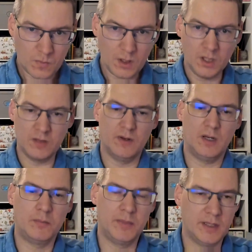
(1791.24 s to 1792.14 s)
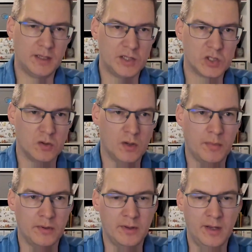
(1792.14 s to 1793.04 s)
it will immediately show up
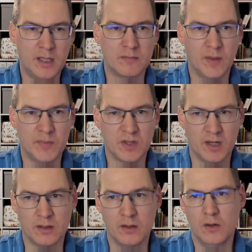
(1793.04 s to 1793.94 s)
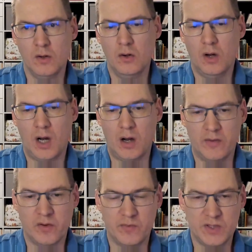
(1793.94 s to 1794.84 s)
on the AM website.
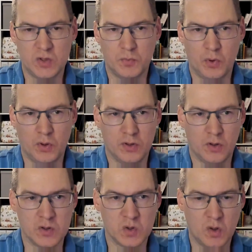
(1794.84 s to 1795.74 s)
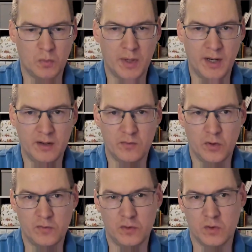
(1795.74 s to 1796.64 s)
However, we support also combined
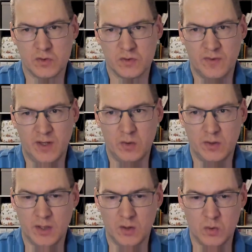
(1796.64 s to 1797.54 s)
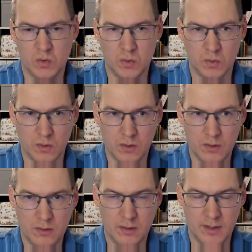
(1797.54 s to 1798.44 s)
workflows where you can do,
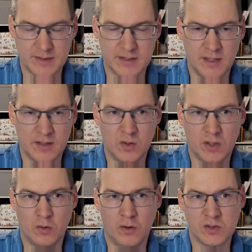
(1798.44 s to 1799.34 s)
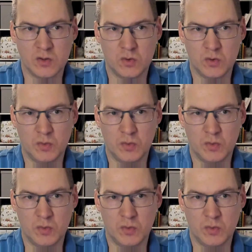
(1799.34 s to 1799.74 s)
as I said, you can also do the